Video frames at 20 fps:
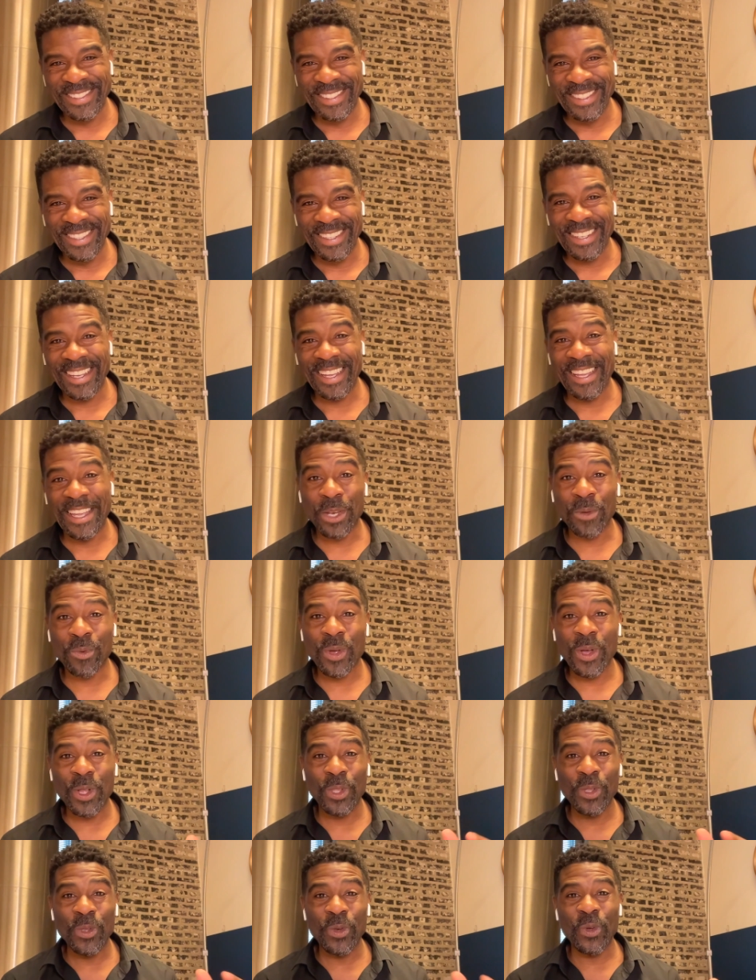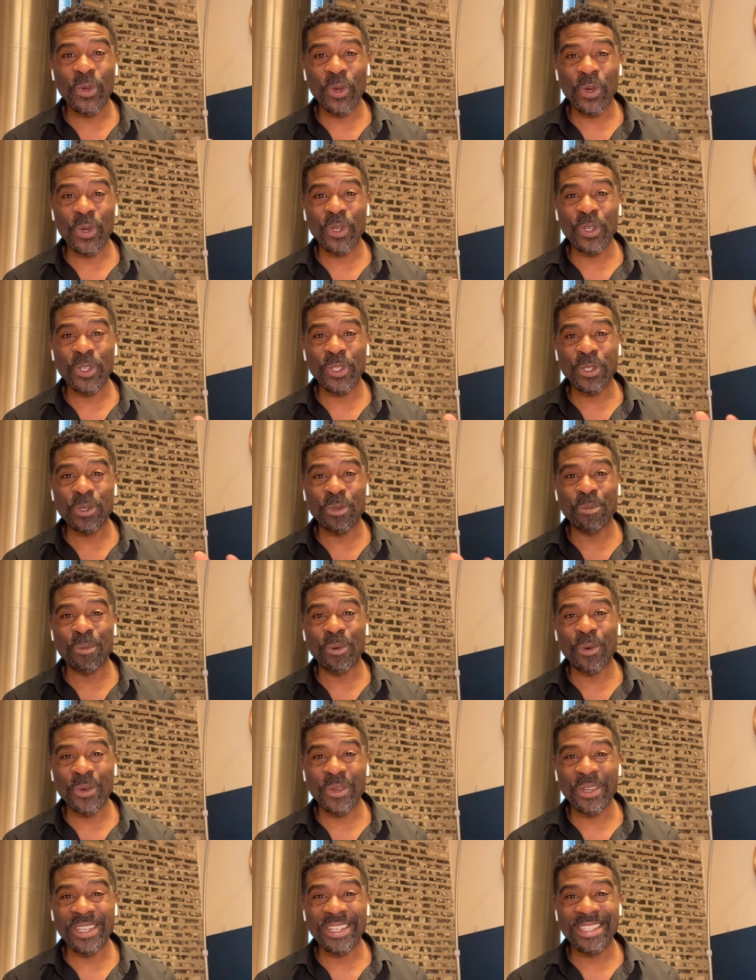Get around little girls, little
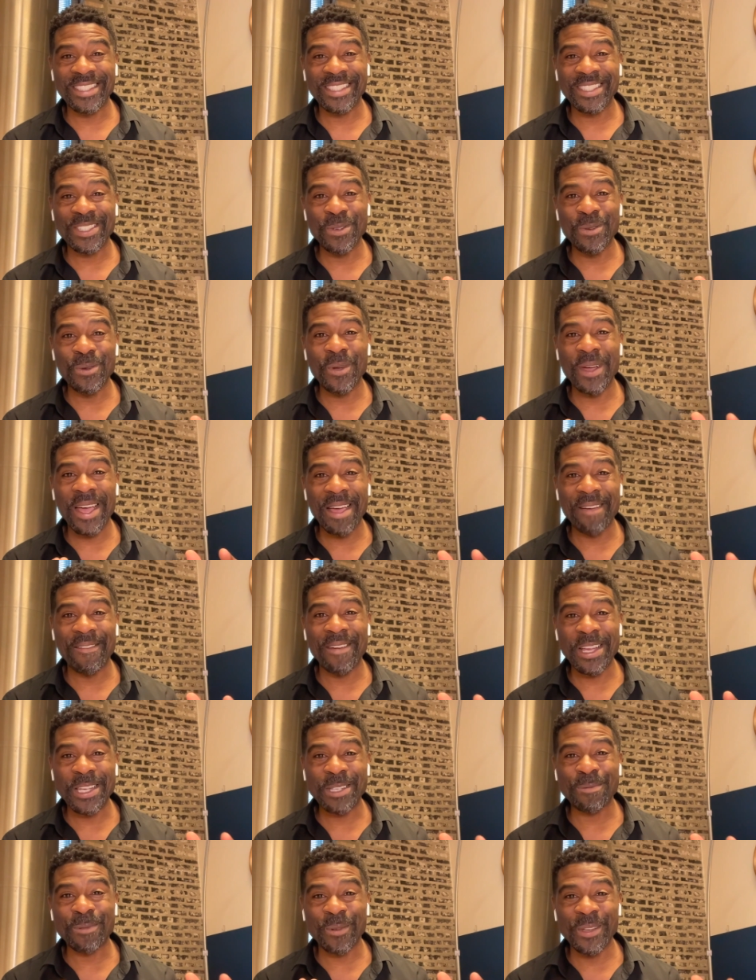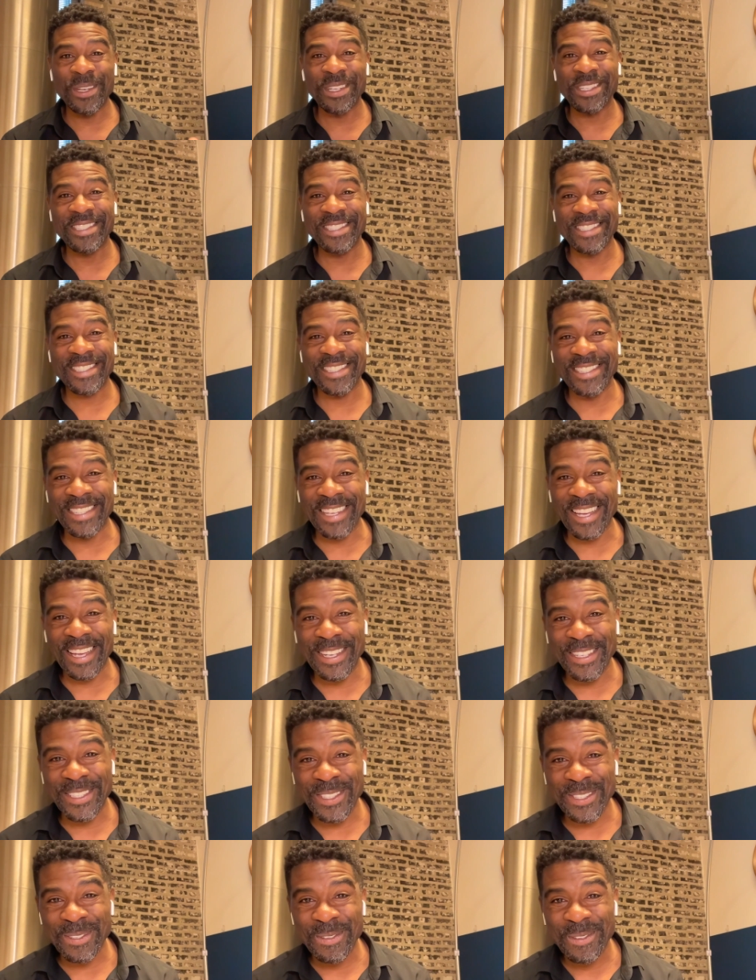boys who have aspirations to dance.